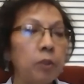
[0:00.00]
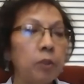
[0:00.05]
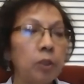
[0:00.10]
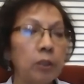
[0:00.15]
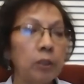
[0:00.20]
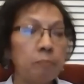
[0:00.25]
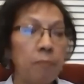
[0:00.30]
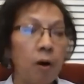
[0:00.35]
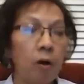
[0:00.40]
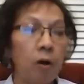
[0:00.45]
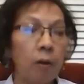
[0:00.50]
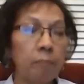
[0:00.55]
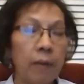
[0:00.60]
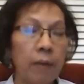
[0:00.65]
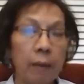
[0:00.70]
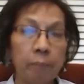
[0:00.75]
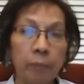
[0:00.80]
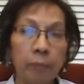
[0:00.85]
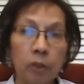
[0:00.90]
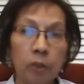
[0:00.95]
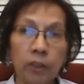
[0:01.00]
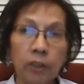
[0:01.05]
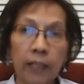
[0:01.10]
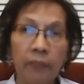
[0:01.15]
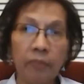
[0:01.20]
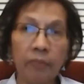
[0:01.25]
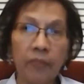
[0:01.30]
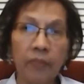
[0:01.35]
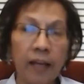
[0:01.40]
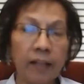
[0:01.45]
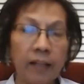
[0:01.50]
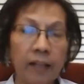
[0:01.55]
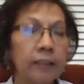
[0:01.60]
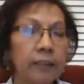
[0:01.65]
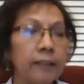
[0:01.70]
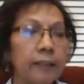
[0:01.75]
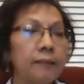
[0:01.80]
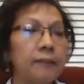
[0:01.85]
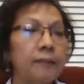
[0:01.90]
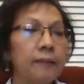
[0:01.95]
to the mall members and thanked
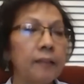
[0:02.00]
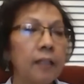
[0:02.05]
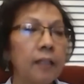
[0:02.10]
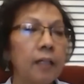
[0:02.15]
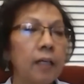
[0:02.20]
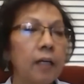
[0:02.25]
us